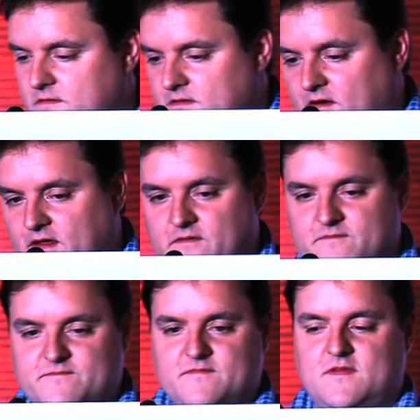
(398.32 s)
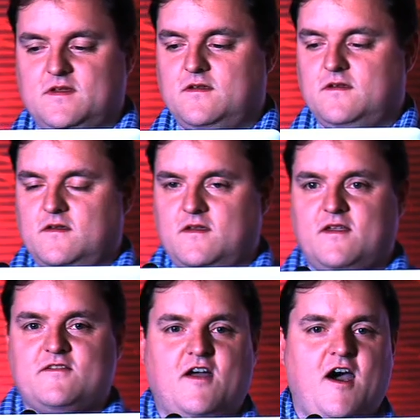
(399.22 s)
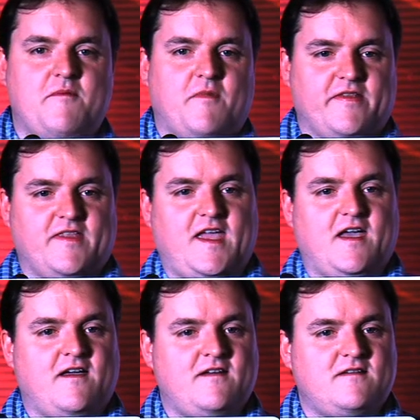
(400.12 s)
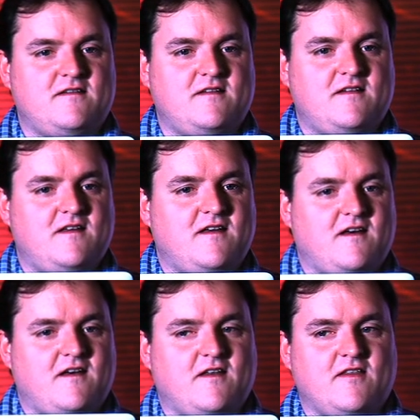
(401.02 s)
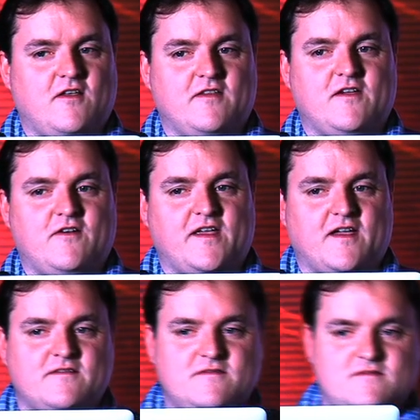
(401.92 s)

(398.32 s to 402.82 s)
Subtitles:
Sorry. Is there a hum on the on the audio?